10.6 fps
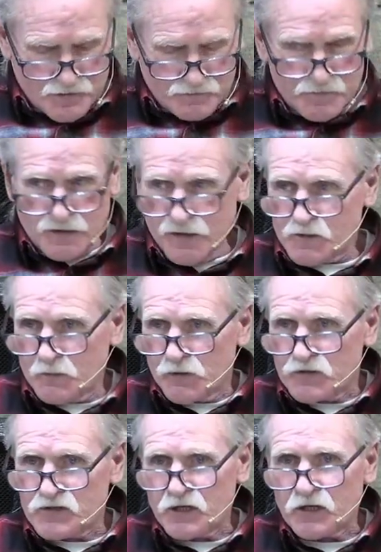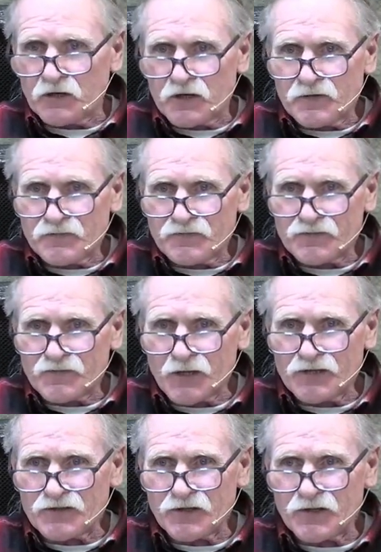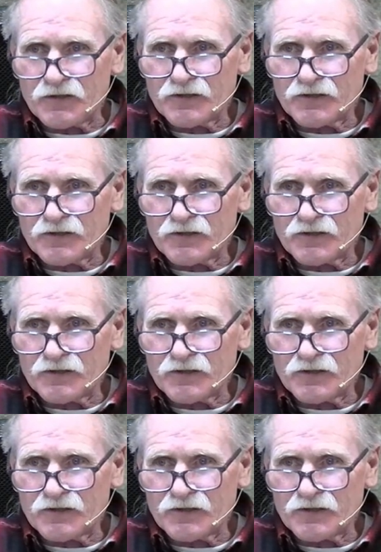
Now that's pretty scary right there.